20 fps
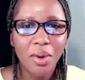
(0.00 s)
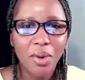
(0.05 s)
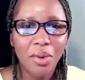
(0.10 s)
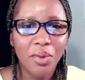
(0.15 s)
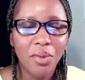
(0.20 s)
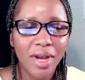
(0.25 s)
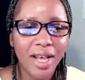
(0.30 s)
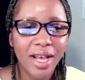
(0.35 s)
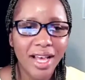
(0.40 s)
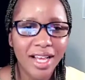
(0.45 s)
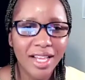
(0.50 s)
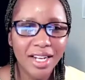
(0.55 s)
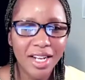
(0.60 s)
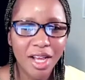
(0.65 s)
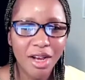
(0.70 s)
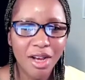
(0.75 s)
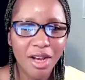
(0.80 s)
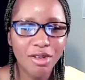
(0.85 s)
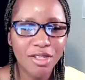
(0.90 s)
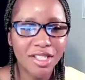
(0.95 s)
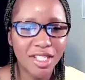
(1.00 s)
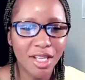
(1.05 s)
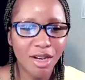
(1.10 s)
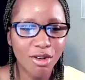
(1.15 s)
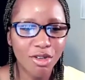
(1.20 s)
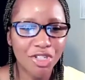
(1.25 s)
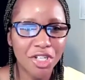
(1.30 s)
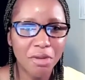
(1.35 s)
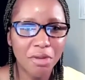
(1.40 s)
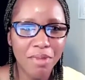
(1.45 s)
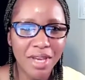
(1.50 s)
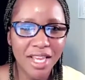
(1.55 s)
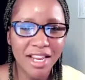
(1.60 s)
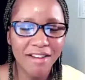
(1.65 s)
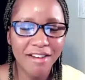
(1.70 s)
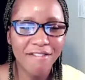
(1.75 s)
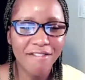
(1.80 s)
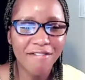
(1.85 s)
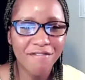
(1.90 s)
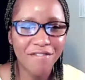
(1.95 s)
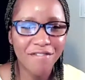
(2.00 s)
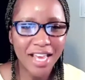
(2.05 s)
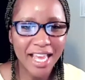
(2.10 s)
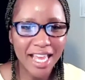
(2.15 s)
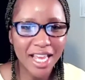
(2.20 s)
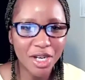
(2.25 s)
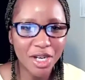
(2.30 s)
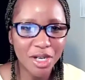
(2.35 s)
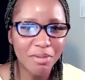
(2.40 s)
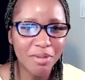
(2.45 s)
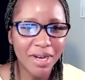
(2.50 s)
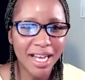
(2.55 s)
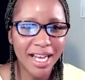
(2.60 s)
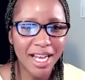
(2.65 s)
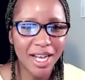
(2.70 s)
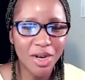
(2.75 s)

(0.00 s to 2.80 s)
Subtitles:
Well, hello, social media fam.